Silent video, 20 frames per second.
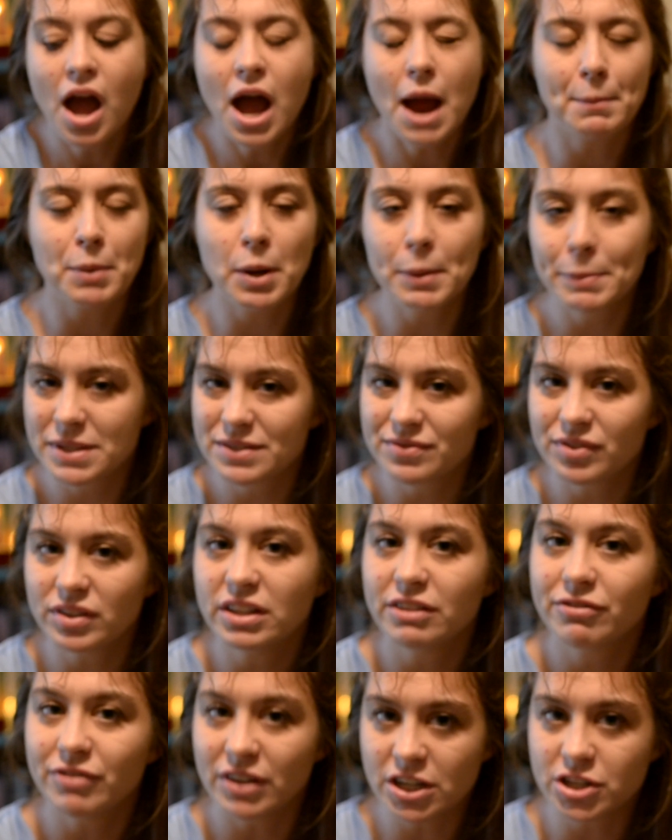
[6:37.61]
I
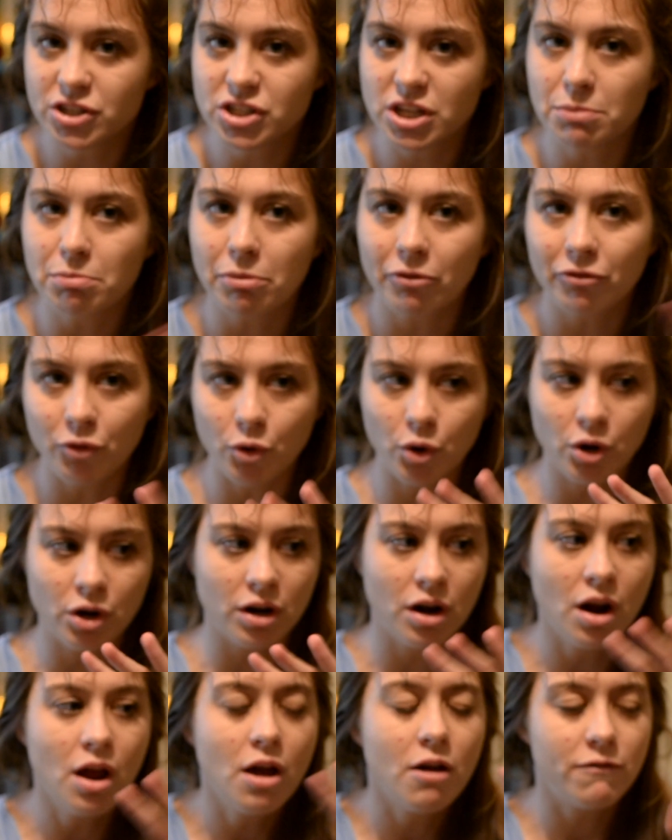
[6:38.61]
purposefully finished it
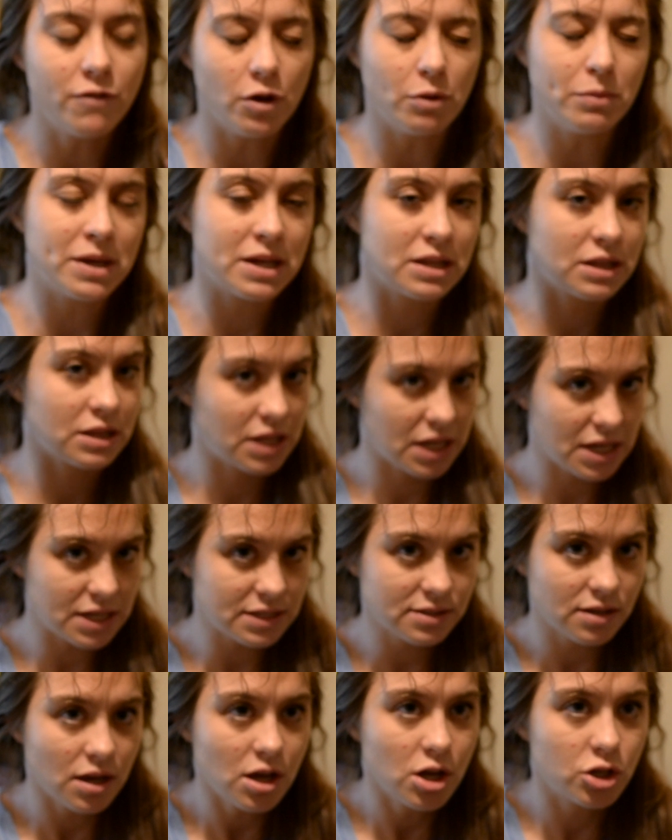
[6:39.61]
before filming
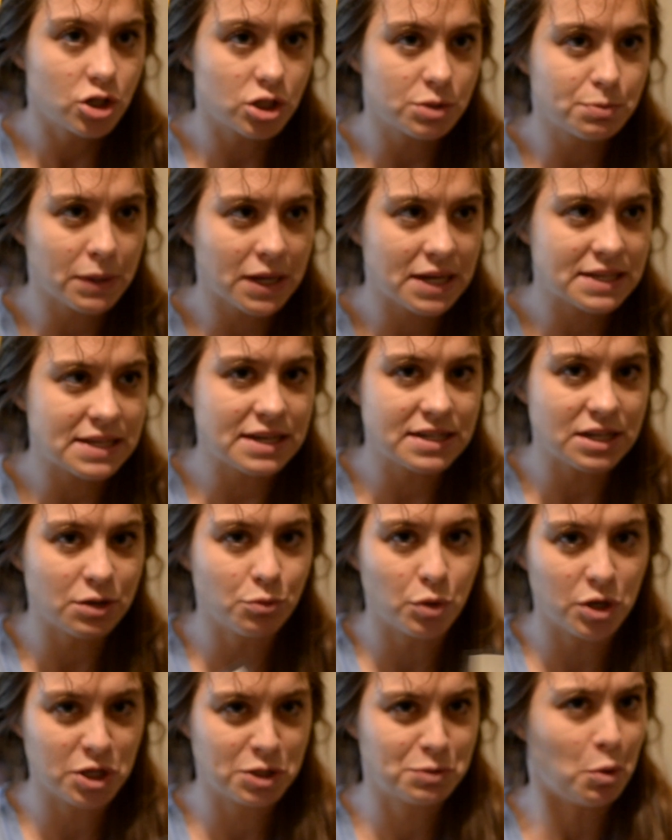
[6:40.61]
this just because I didn't
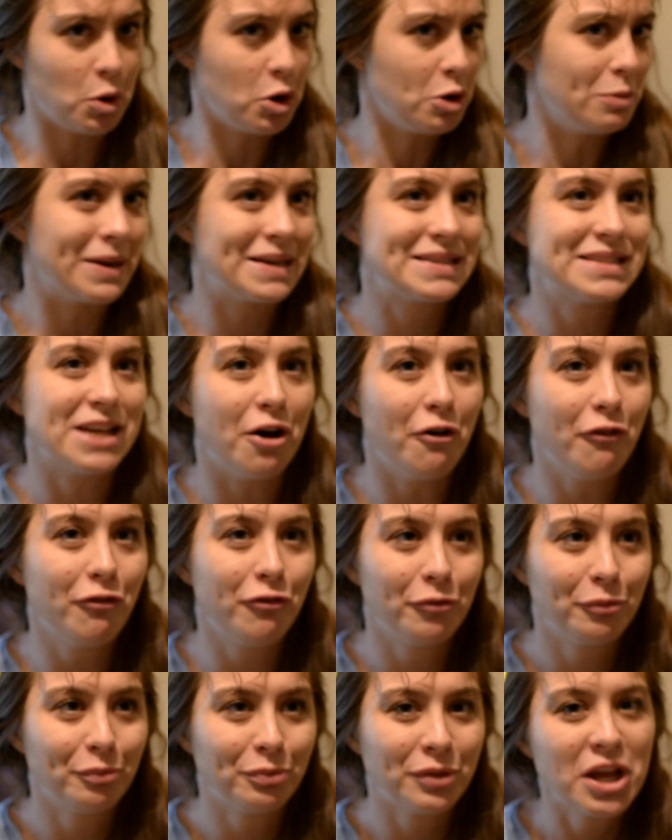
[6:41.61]
want to spoil myself.